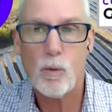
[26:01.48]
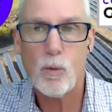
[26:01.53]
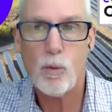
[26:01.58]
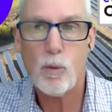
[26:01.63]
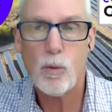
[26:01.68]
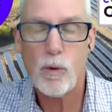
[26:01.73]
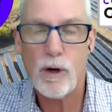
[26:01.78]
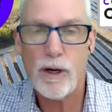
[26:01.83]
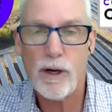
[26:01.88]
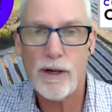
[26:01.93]

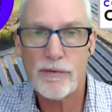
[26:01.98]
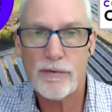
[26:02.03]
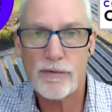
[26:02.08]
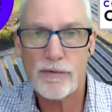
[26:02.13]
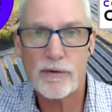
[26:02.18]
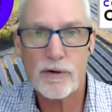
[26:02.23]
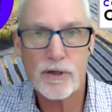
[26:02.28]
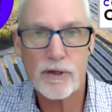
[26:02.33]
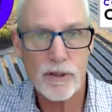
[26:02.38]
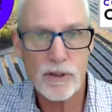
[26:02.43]

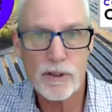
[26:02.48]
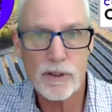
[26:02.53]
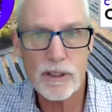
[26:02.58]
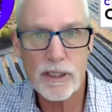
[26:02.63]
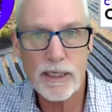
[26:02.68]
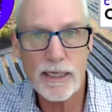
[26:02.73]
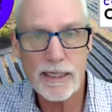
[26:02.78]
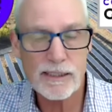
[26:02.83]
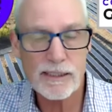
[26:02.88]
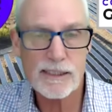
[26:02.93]
with good
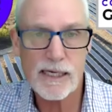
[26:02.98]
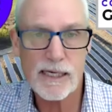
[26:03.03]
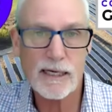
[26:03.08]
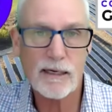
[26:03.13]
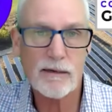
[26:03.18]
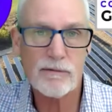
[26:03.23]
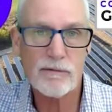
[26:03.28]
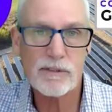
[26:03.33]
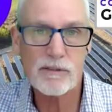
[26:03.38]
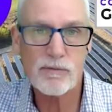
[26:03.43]

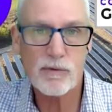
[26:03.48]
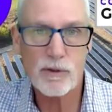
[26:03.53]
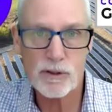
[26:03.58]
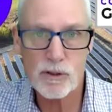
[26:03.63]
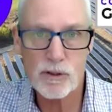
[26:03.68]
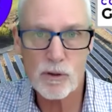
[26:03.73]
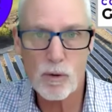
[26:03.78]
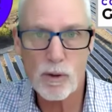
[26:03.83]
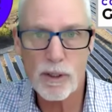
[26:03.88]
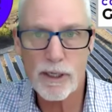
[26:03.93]
incentives for
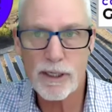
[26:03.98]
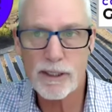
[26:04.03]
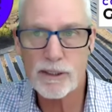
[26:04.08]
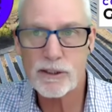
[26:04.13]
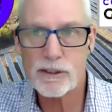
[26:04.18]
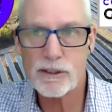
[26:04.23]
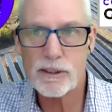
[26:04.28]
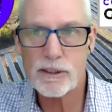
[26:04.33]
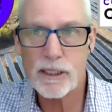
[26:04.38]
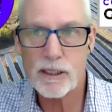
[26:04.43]
storage,